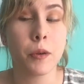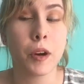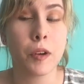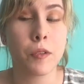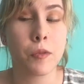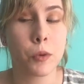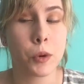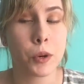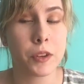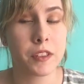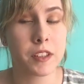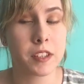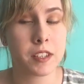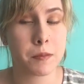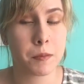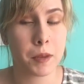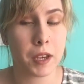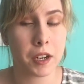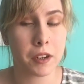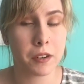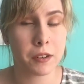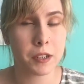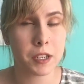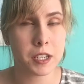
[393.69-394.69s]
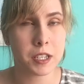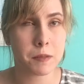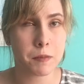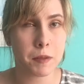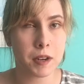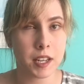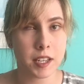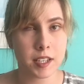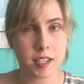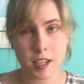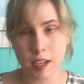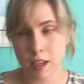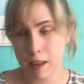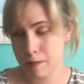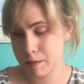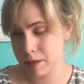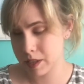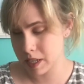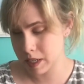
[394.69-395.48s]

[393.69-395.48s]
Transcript: I've worn this in my crease many times.